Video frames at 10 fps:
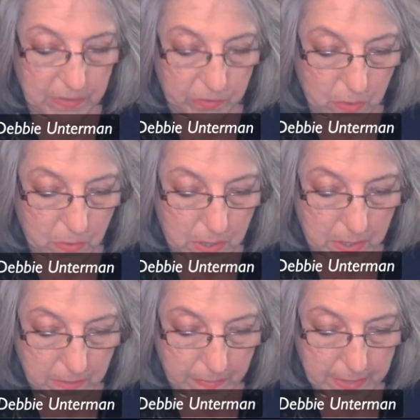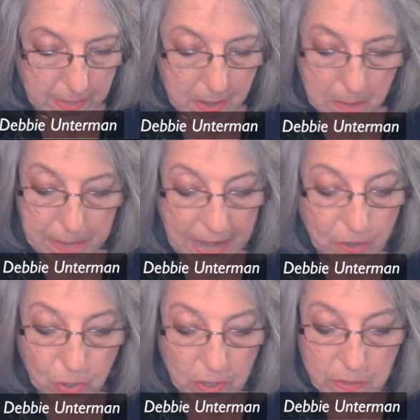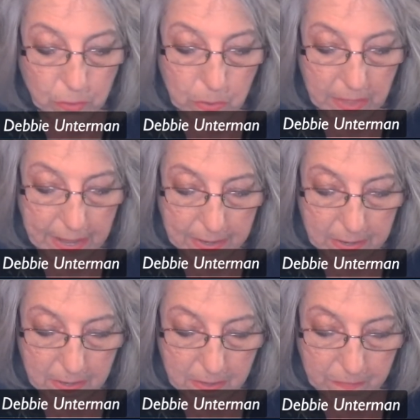and so on. But I couldn't do that.